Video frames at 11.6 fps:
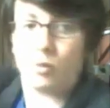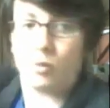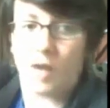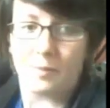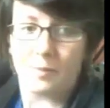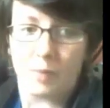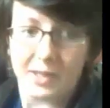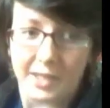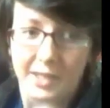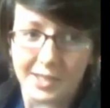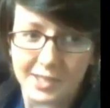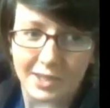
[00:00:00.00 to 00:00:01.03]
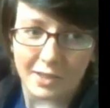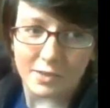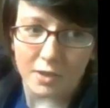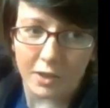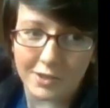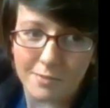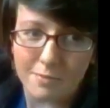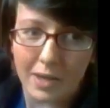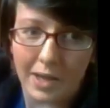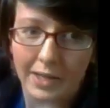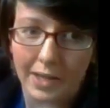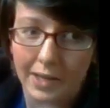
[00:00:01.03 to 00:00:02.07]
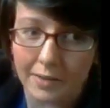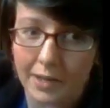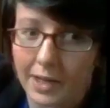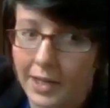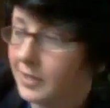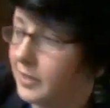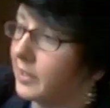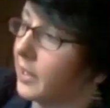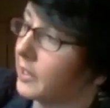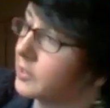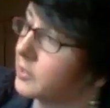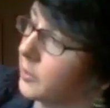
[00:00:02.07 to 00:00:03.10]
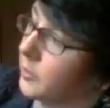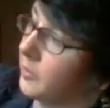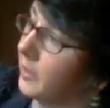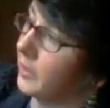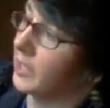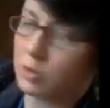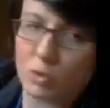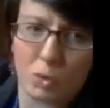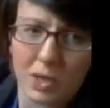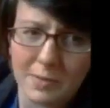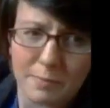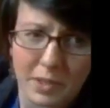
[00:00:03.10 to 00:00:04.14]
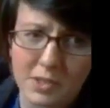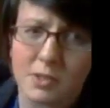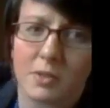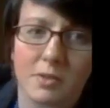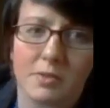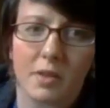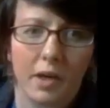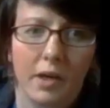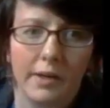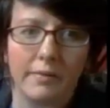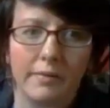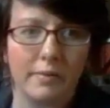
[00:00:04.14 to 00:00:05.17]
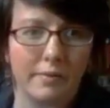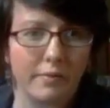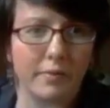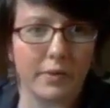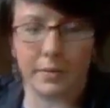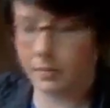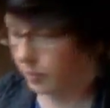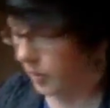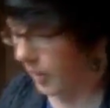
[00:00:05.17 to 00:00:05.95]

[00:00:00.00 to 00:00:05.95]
prop breakdowns. Like, there's an awesome Mad Hatter hat, and it actually has great pictures of the